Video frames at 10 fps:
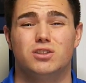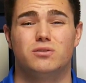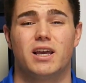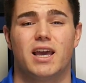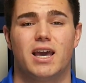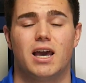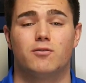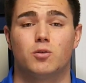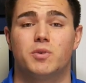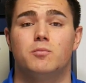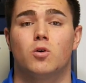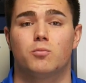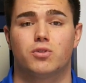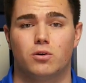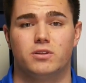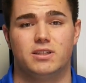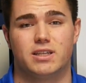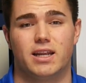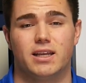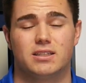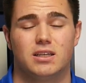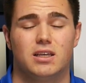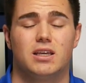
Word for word: you to have or be more prone to these headaches.